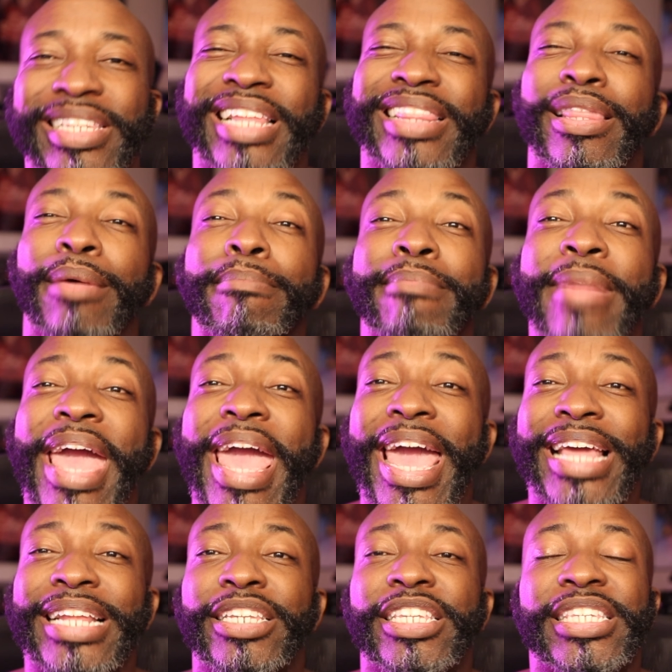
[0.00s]
that the
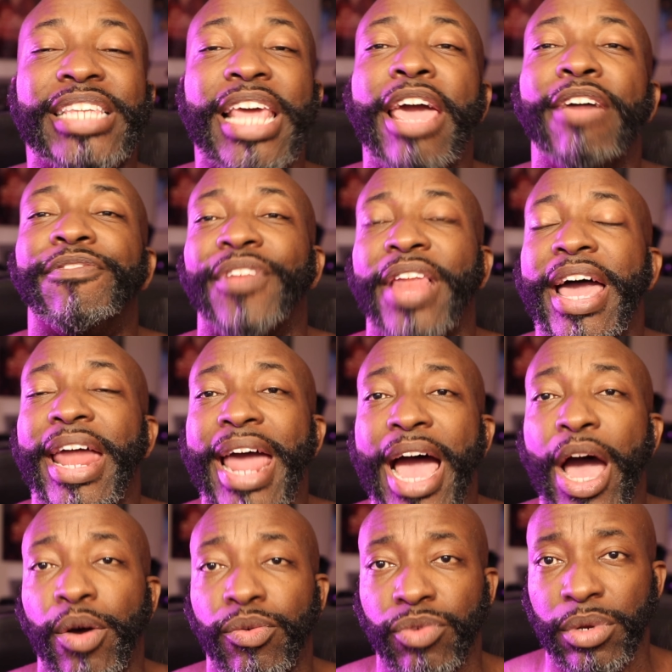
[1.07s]
man said flat
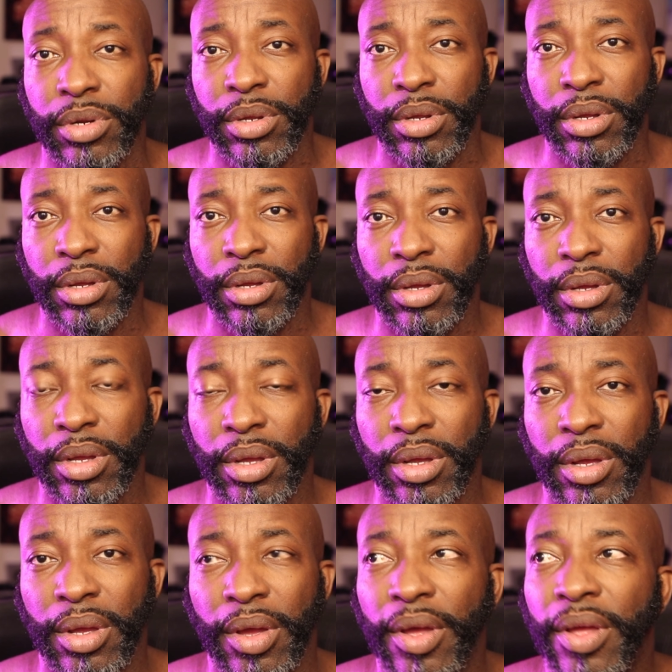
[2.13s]
out
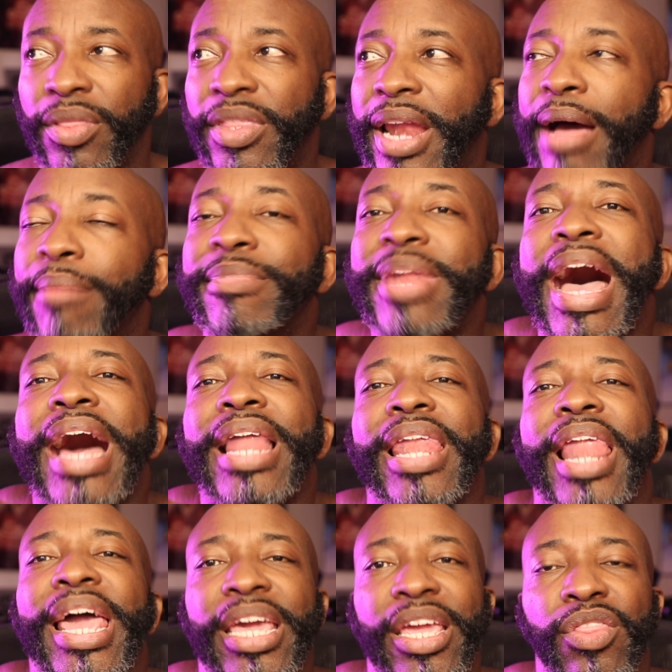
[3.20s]
that I'm not
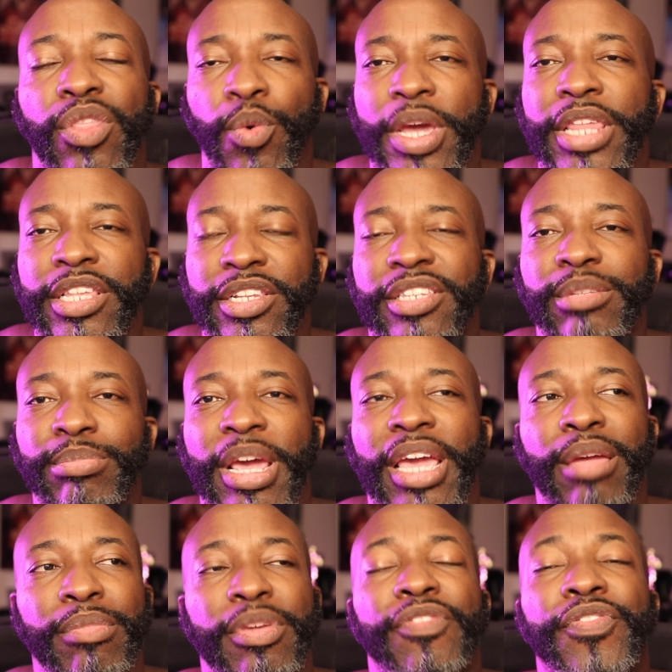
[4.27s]
liking the way this is
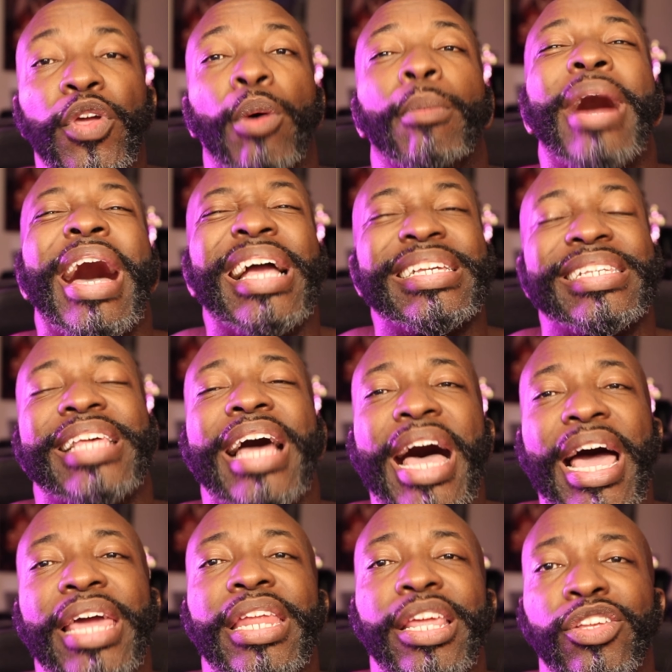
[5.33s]
making me feel. My
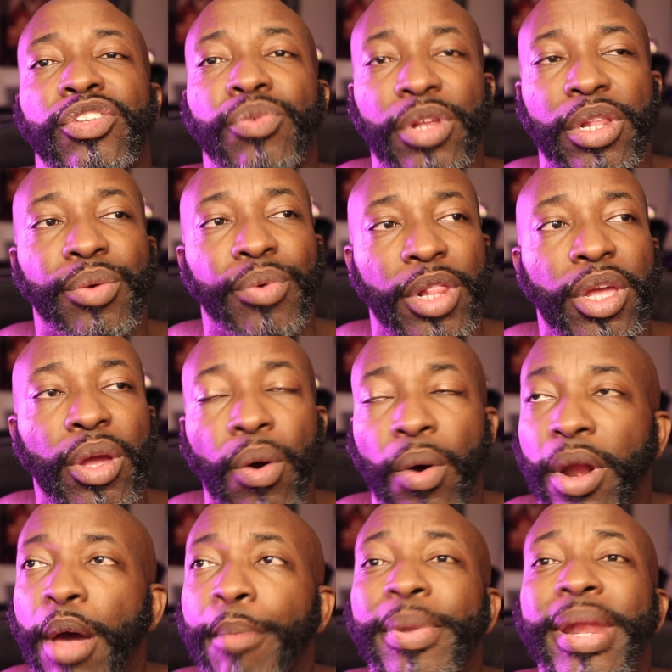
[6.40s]
anxiety is really, really
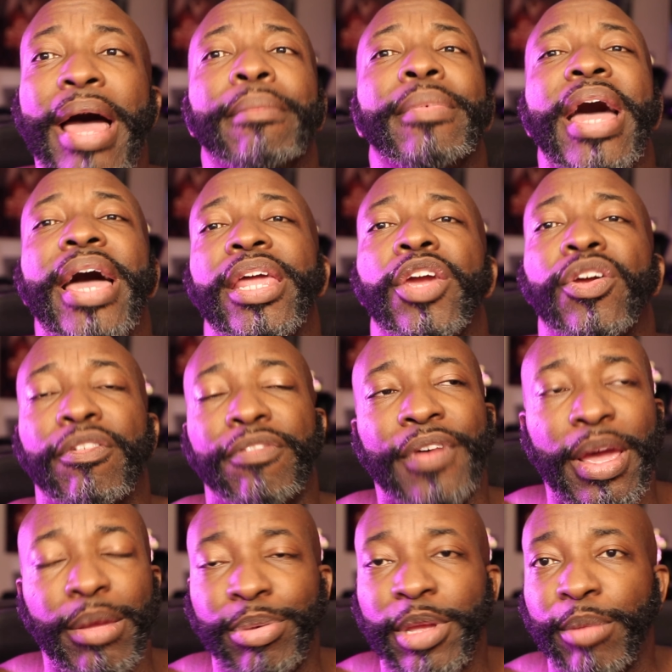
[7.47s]
going up and I'm not here to
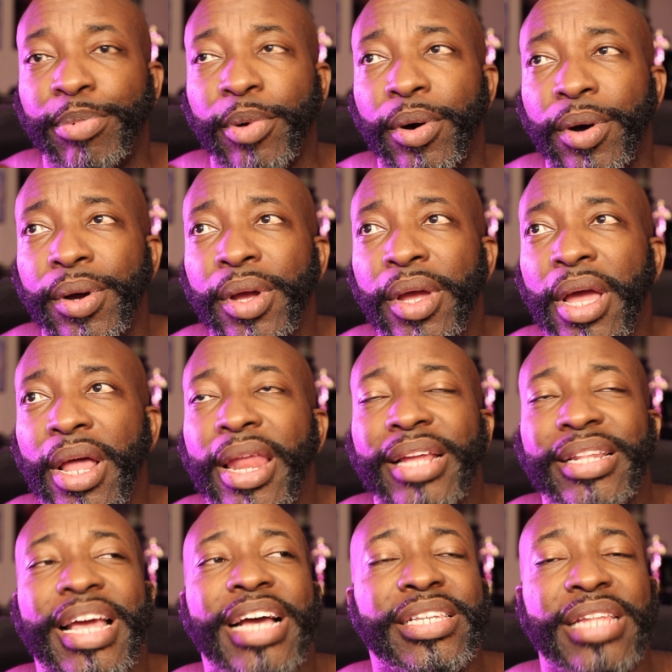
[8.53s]
fight people.
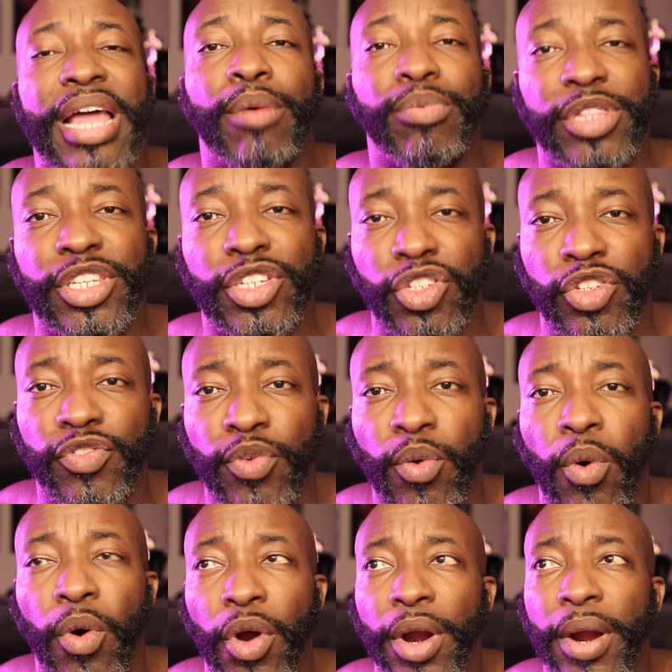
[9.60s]
Like, that's not what this is
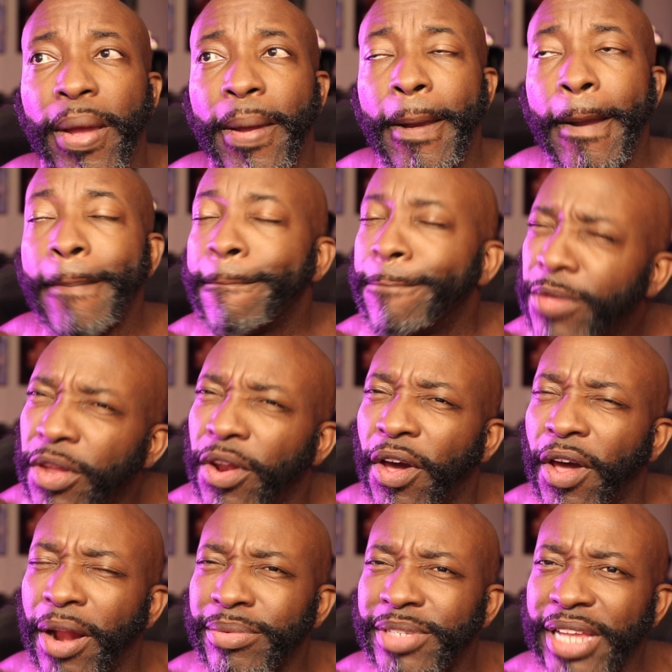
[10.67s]
for. You know
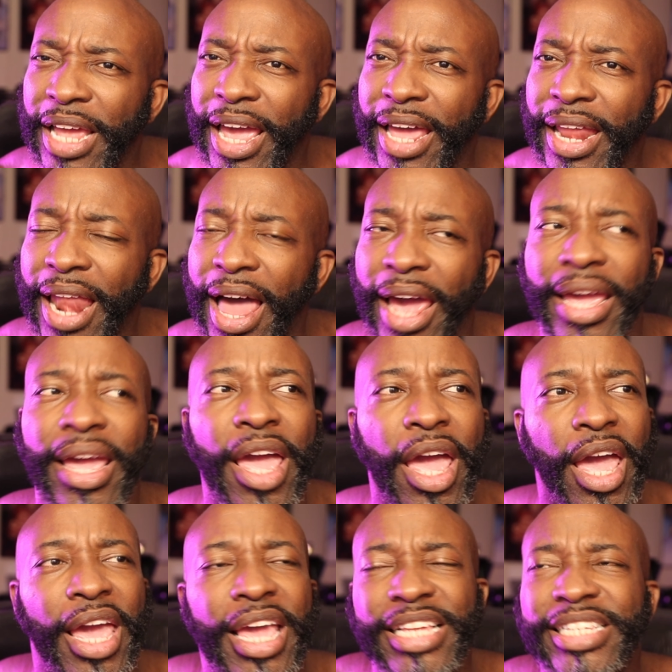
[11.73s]
what I'm saying? Like,
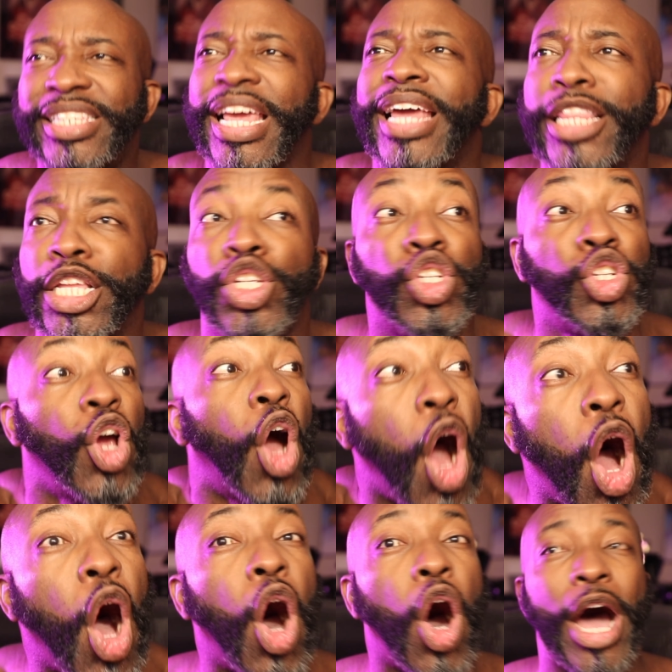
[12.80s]
he said that
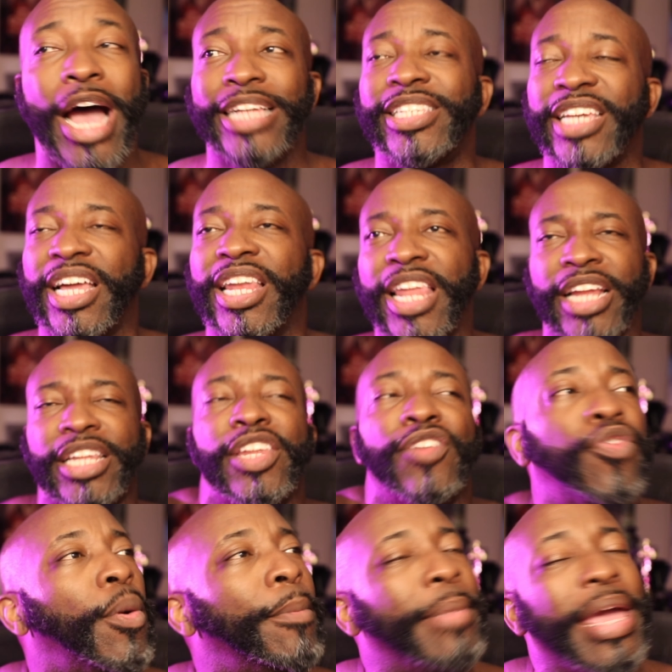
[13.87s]
y'all as a
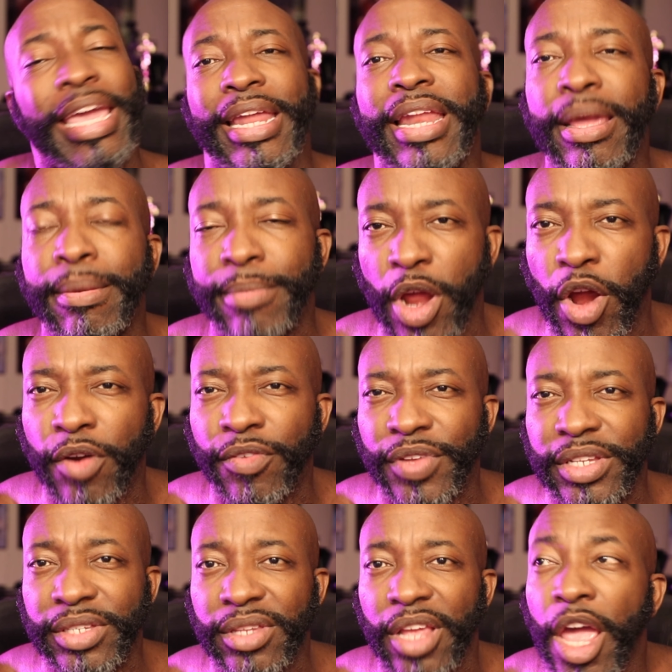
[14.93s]
collective were making him
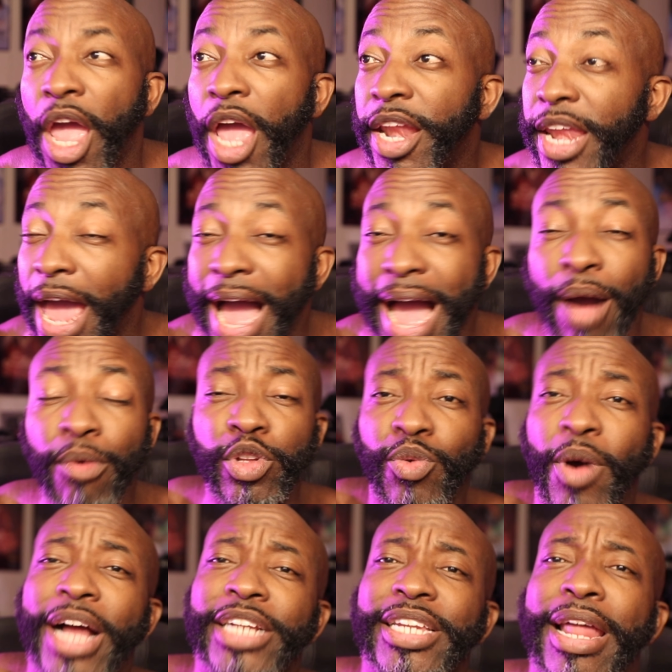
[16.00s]
nervous. That I was
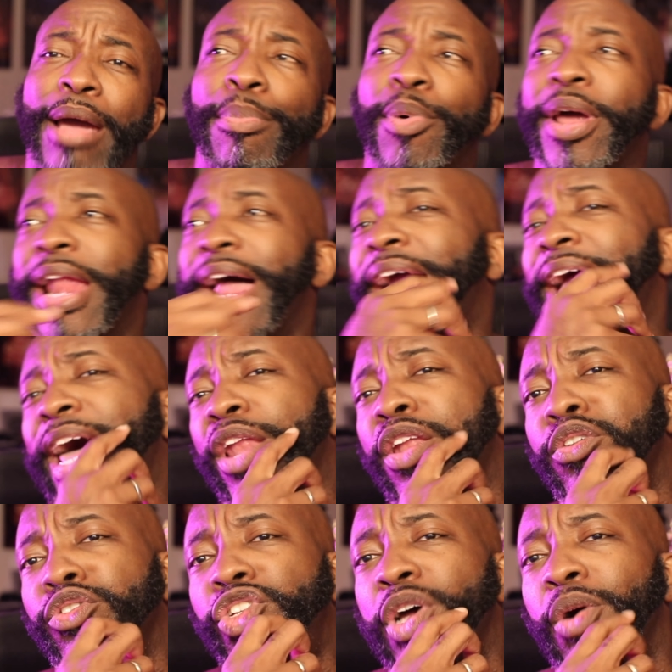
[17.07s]
watching that boy and I got a
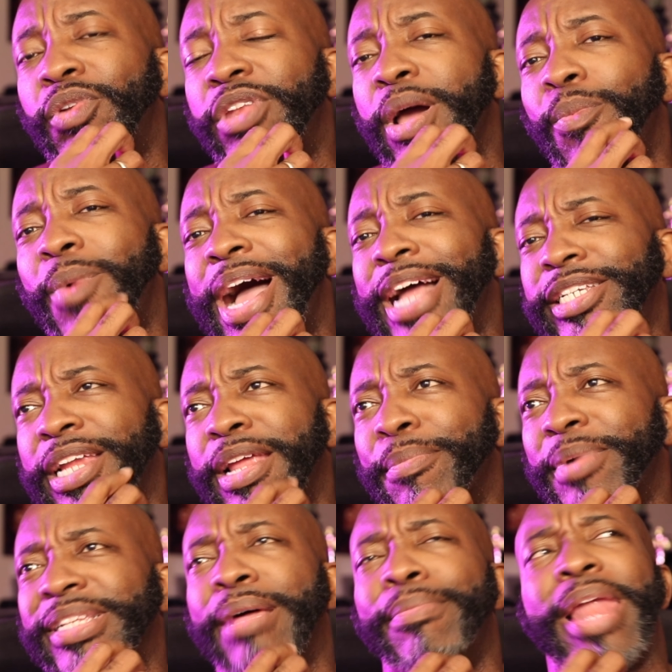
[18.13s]
little choked up watching him
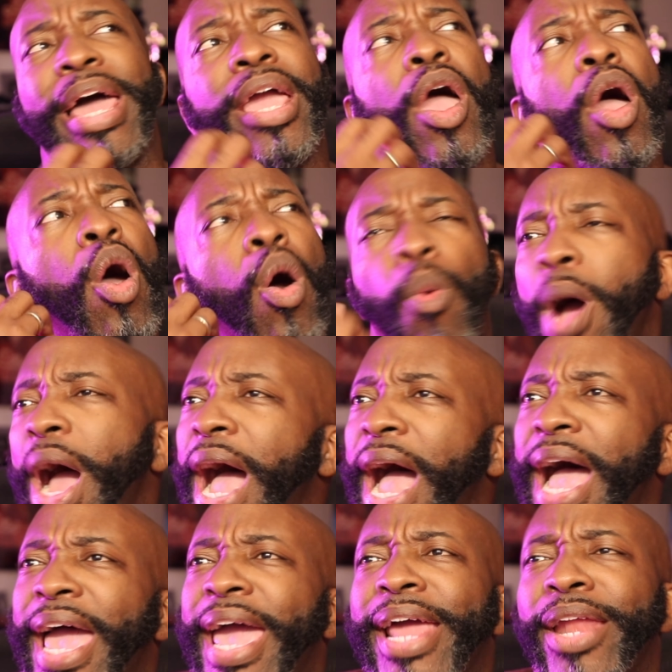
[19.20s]
because I'm like,
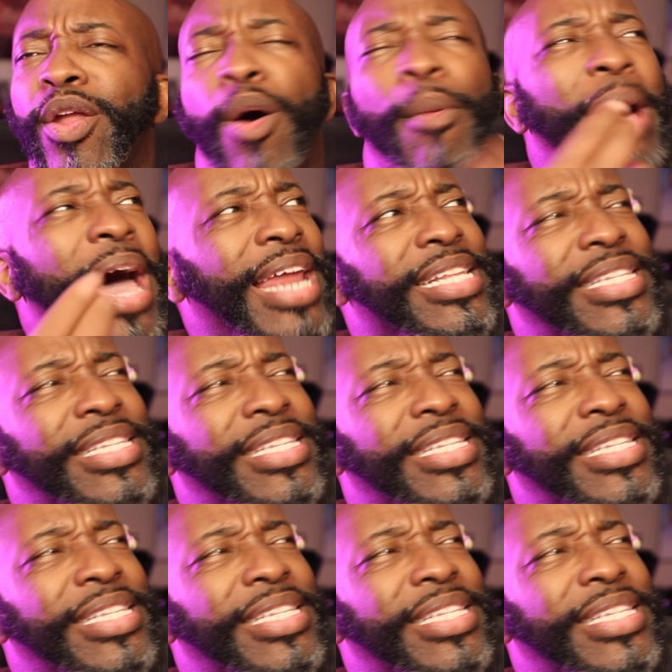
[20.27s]
why ain't nobody